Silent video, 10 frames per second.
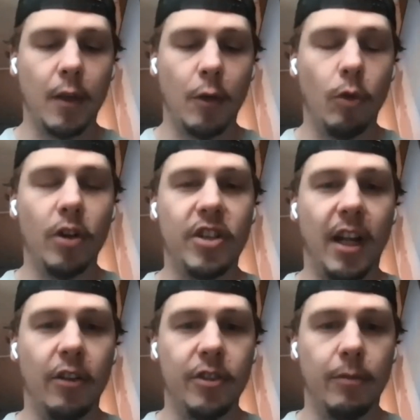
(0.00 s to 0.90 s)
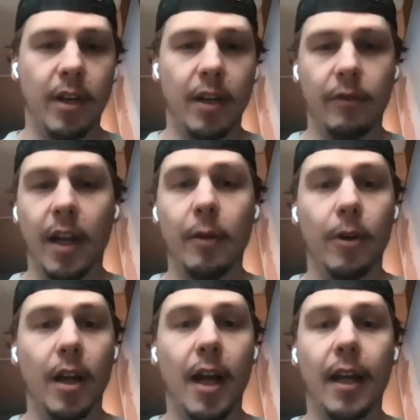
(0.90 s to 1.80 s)
we're a challenger brand, right? We're
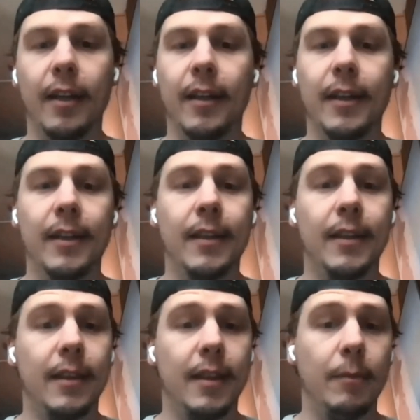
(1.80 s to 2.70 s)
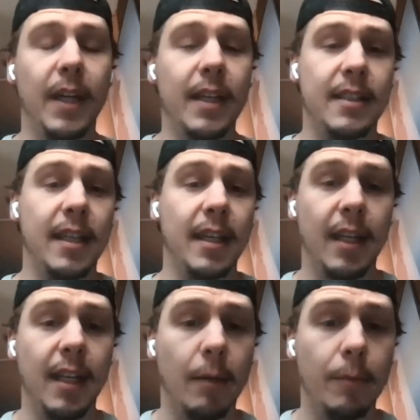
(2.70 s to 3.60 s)
not the biggest
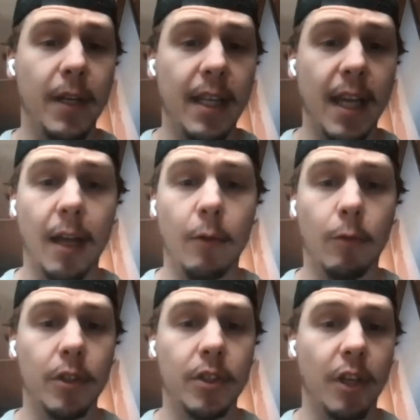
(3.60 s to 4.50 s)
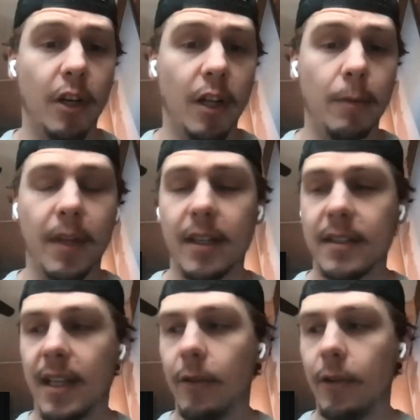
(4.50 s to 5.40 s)
ticketing company yet. We're a startup that is
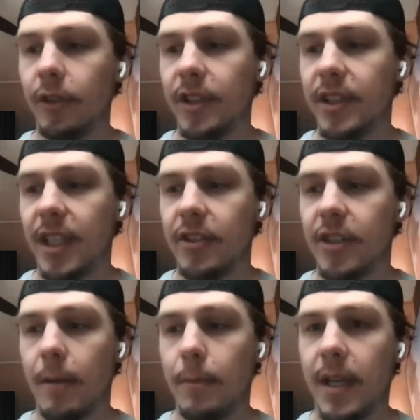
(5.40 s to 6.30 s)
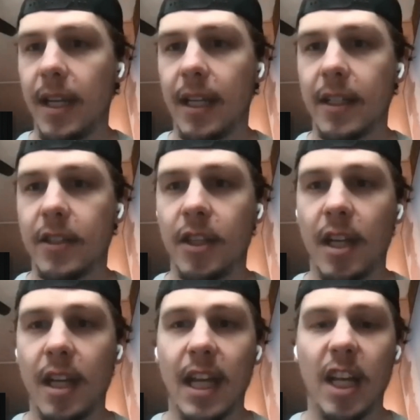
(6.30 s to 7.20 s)
now an early stage company, and
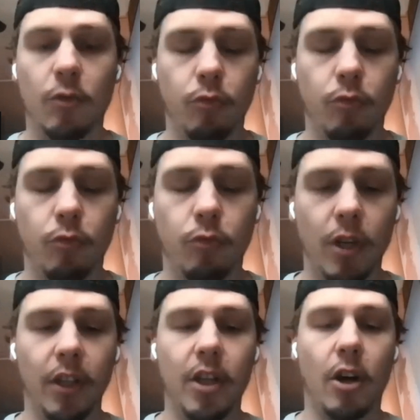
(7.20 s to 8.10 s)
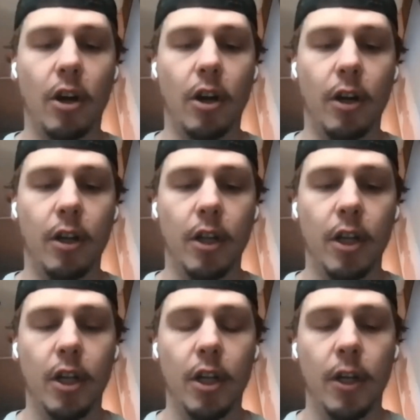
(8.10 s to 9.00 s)
it's really hard
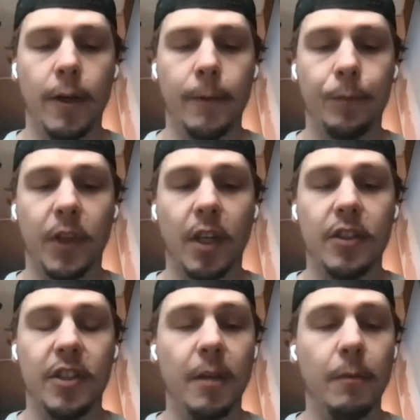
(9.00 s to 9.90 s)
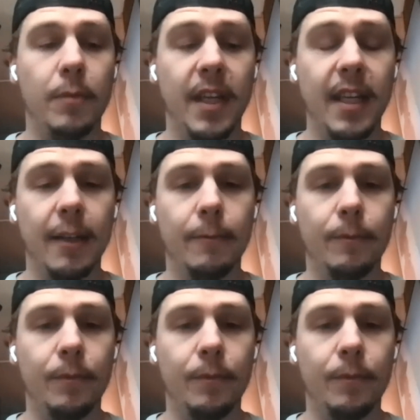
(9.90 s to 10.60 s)
to compete